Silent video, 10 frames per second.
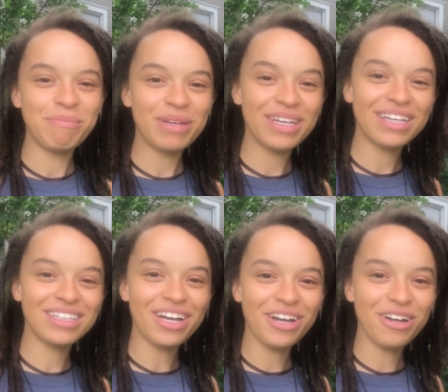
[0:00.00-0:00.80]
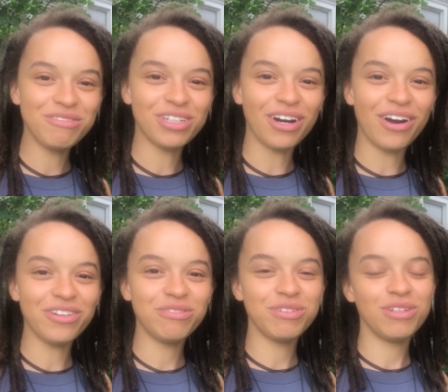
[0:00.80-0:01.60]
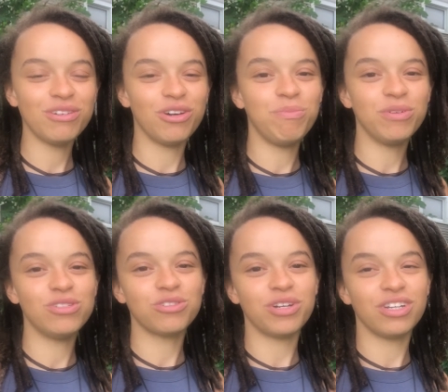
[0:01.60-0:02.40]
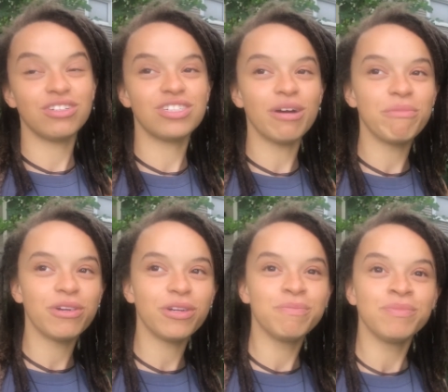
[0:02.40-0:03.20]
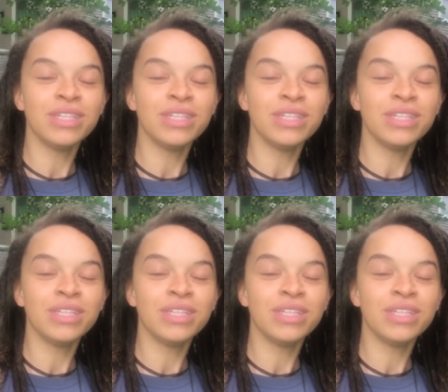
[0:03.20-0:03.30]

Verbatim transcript: big love to all of you. I hope you're enjoying your summer,